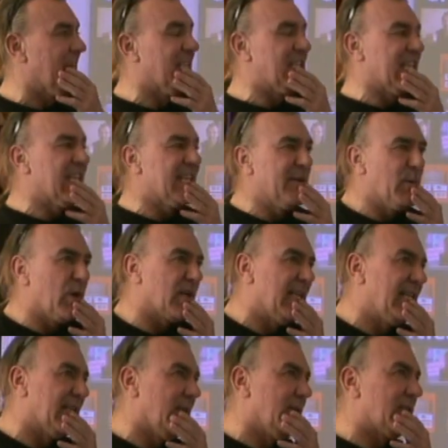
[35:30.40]
He's thinking, what
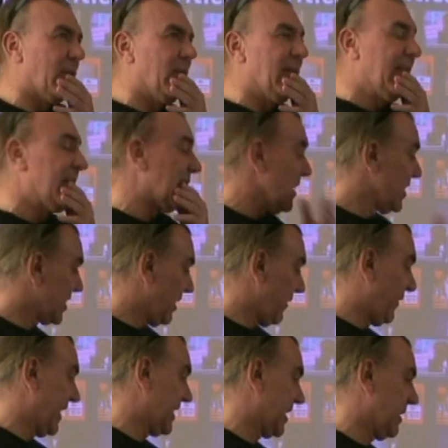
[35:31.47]
can he do? So he turns to
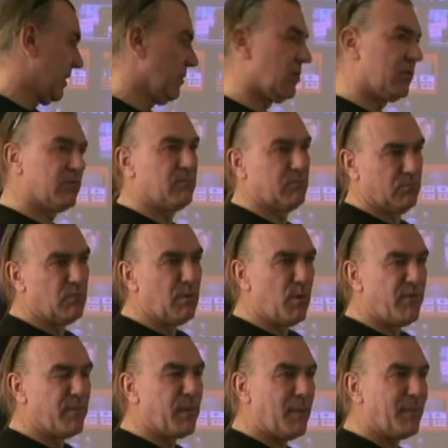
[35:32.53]
the fitter, who's
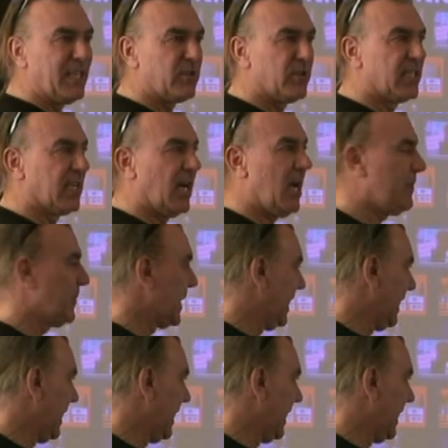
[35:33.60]
removing my meter at the time,